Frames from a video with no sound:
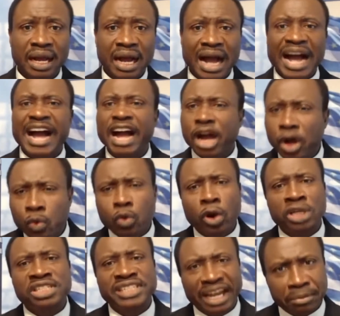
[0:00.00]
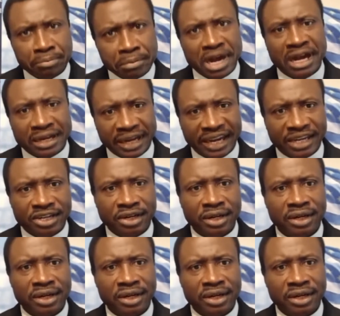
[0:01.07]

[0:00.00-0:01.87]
How was that market?